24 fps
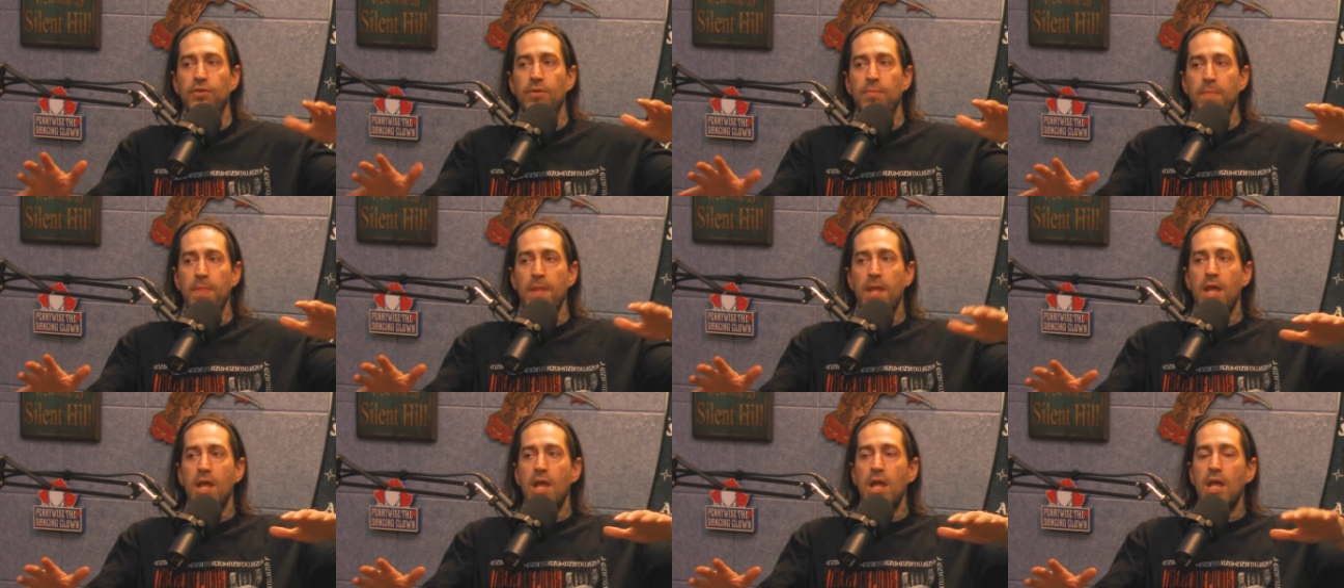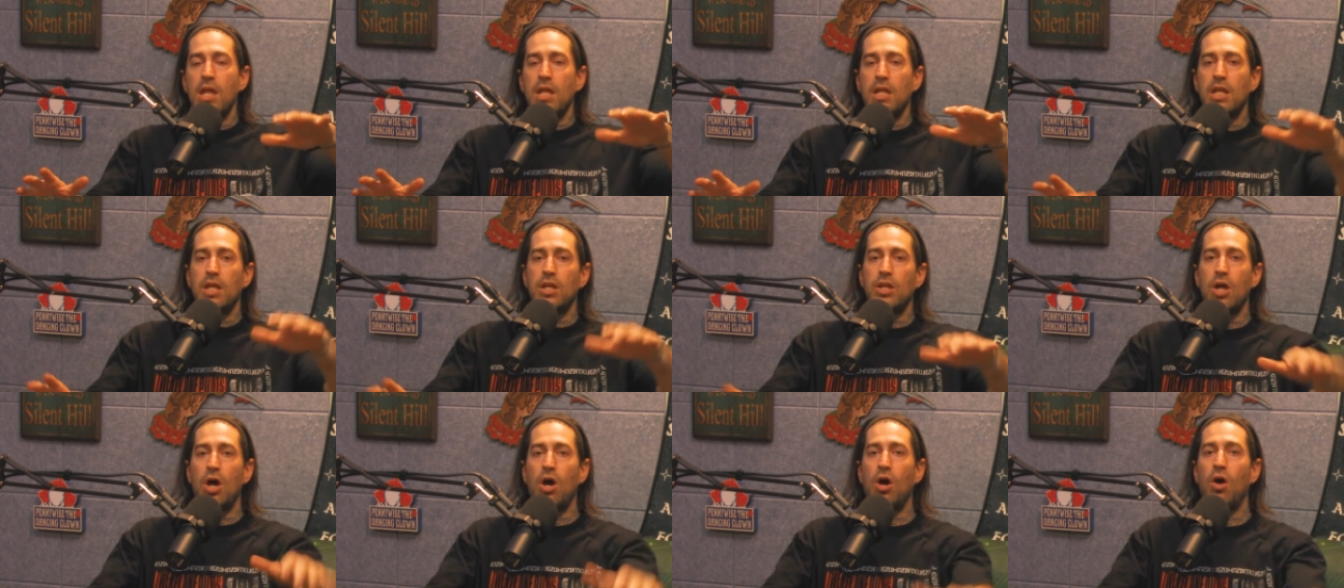Sure,
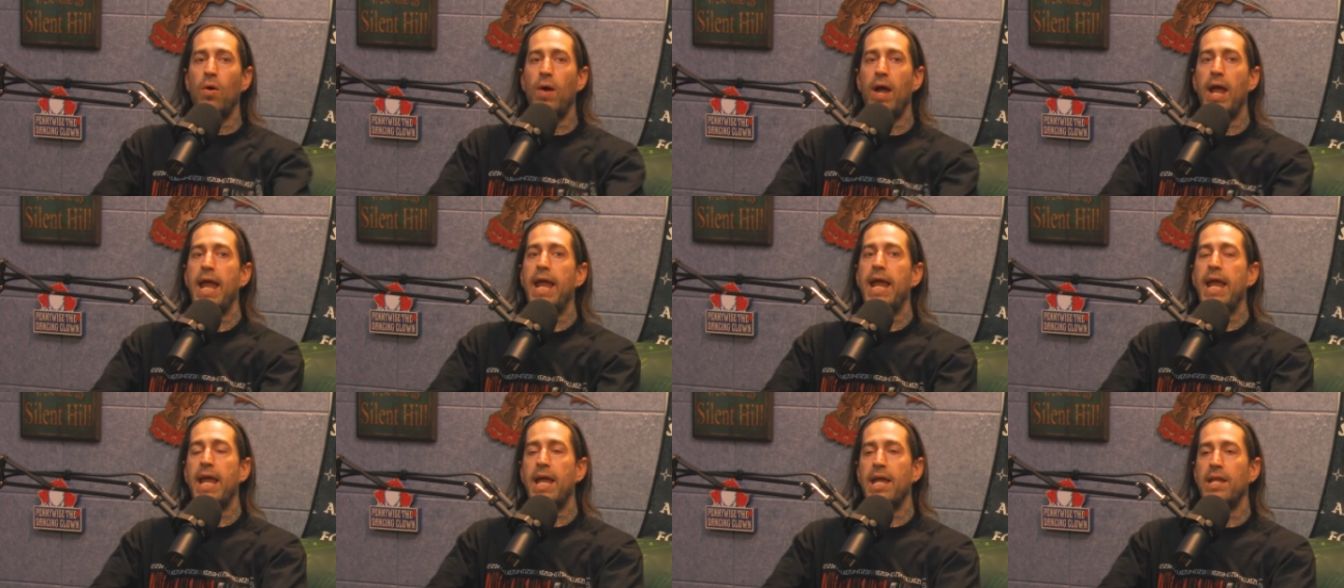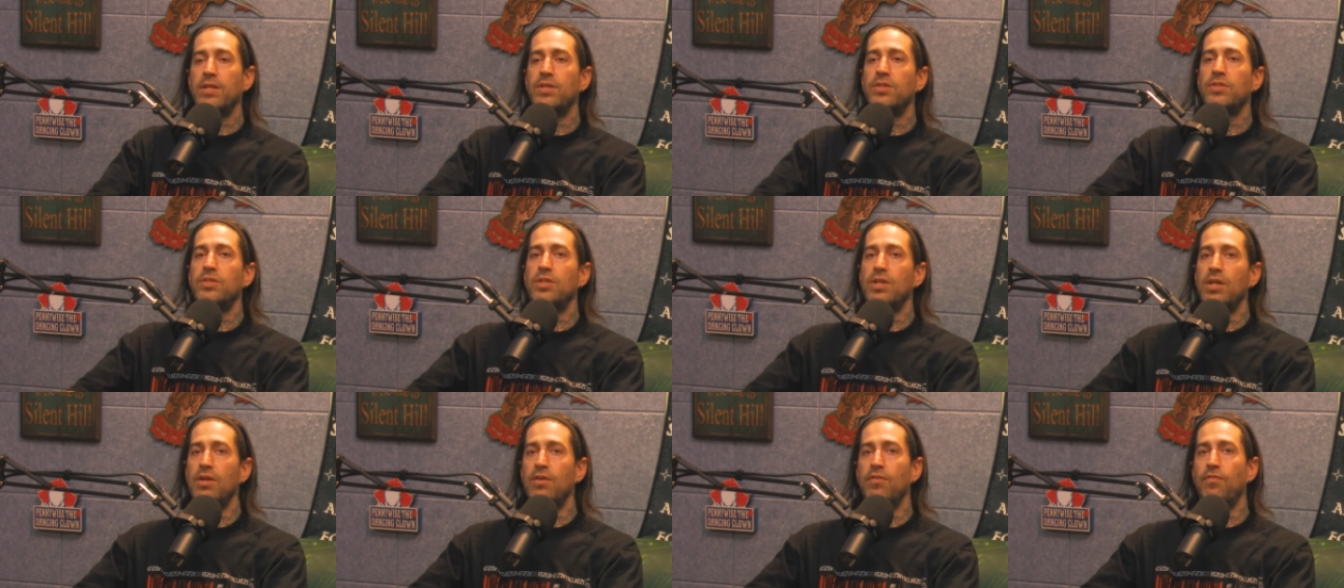you know,
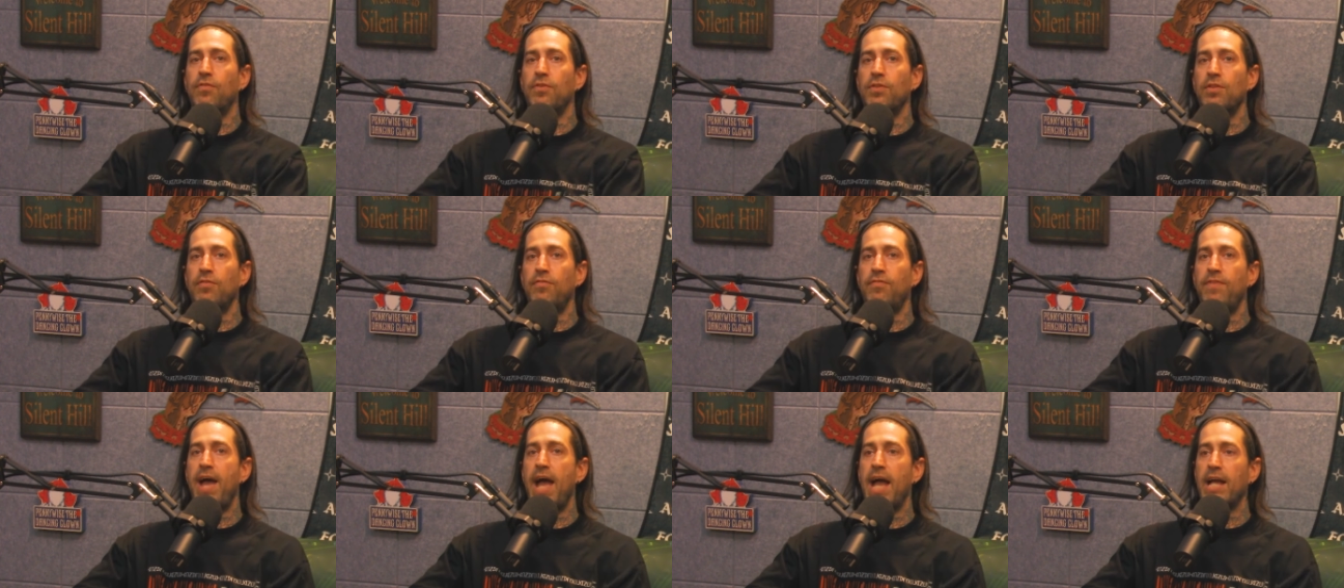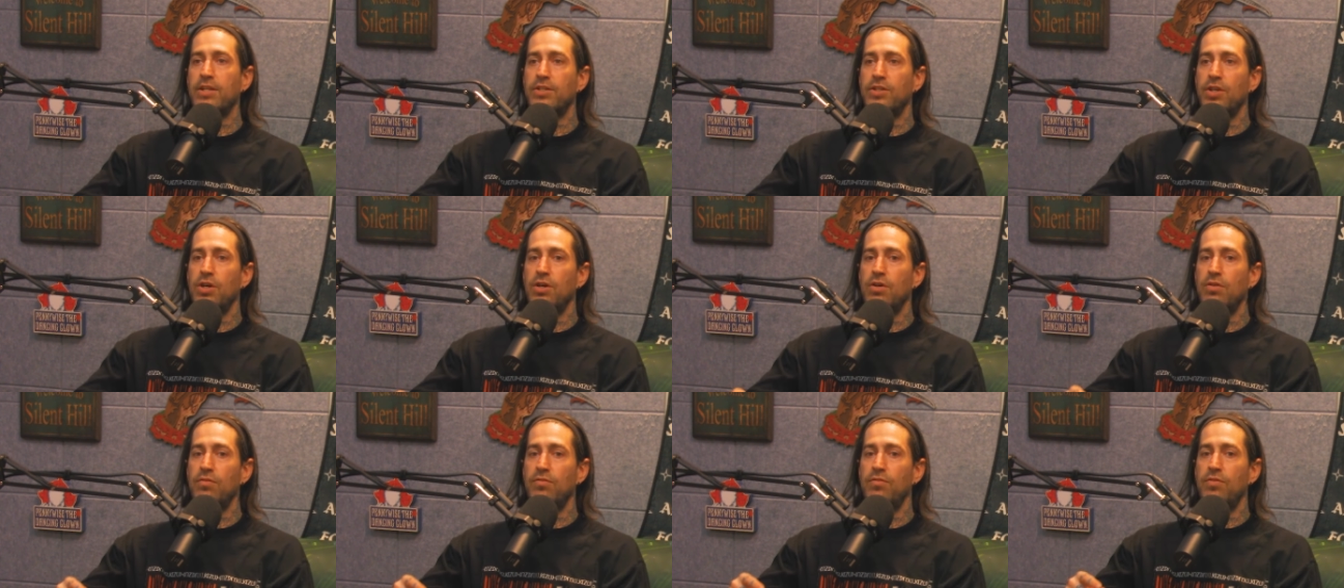and for the fact
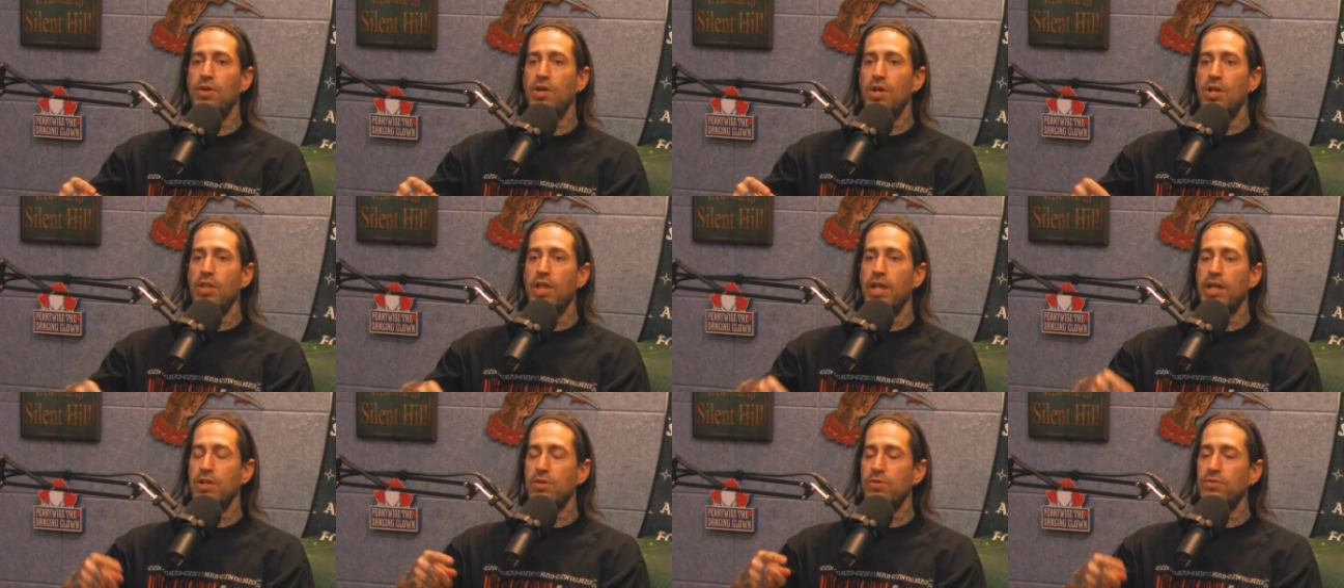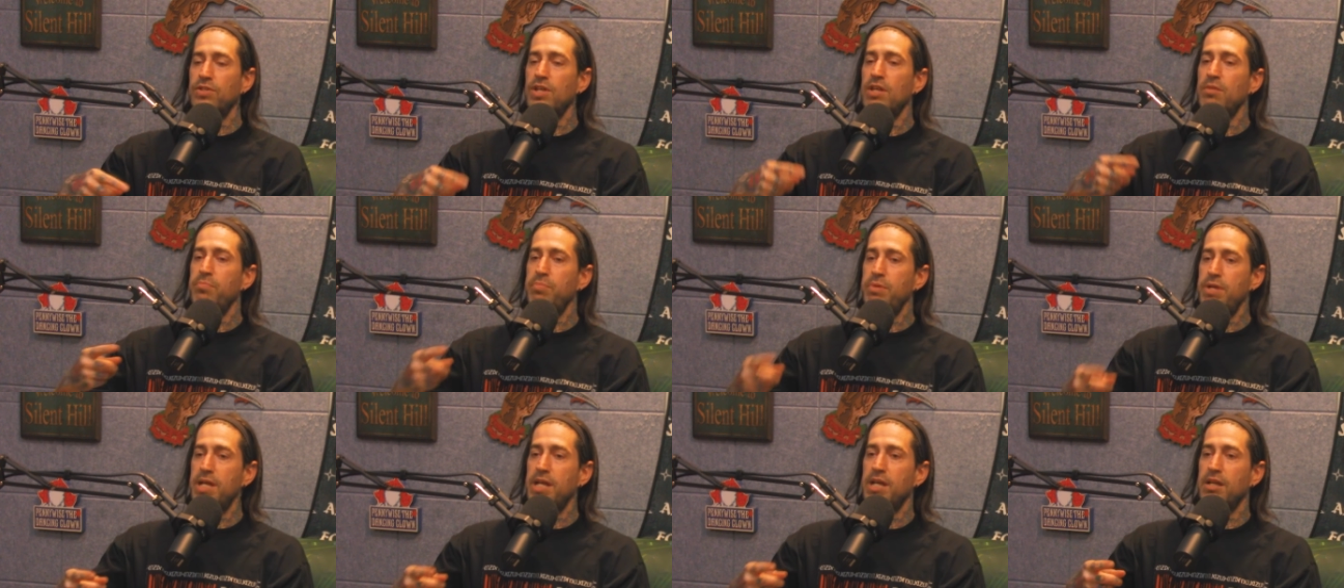of like you
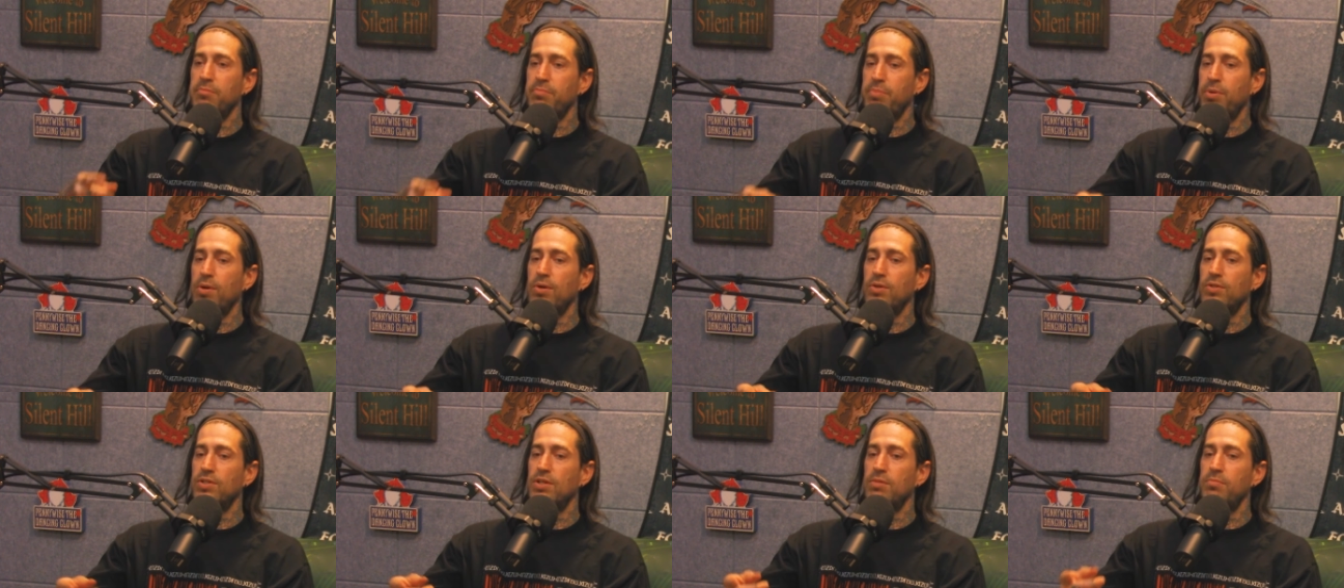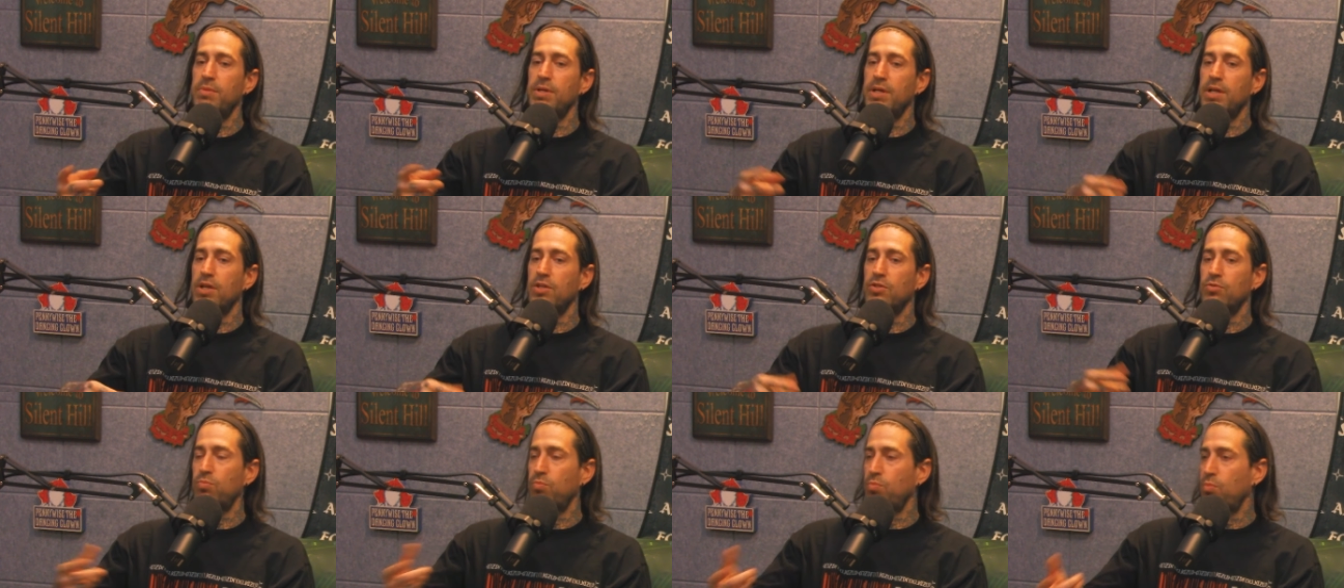said, being in person
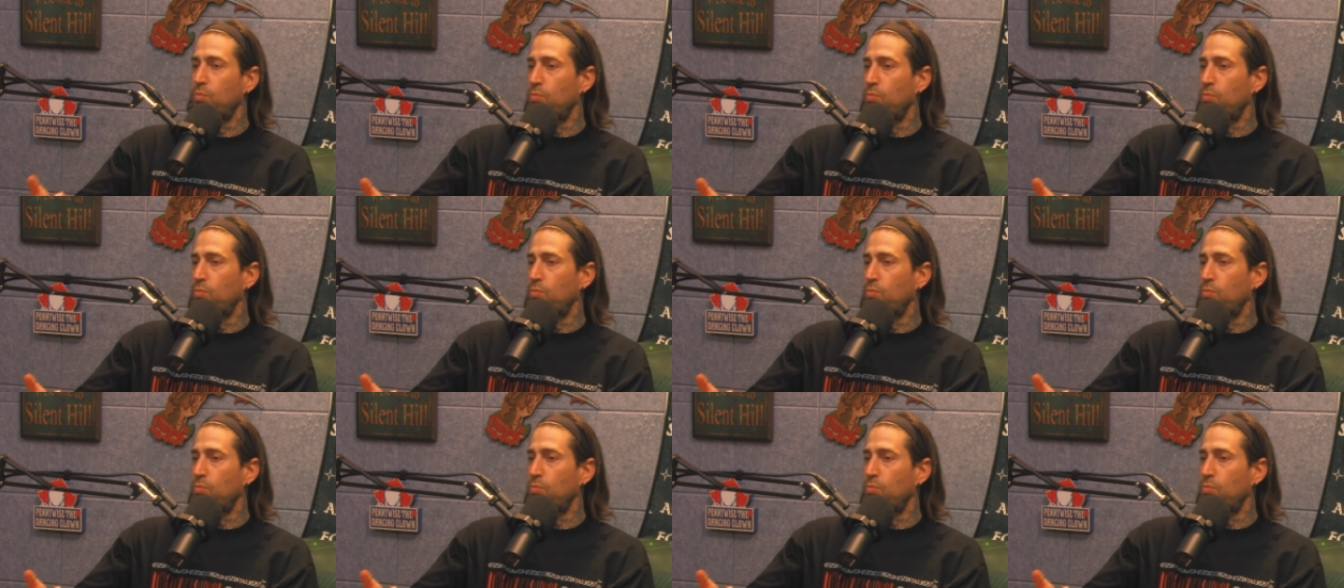because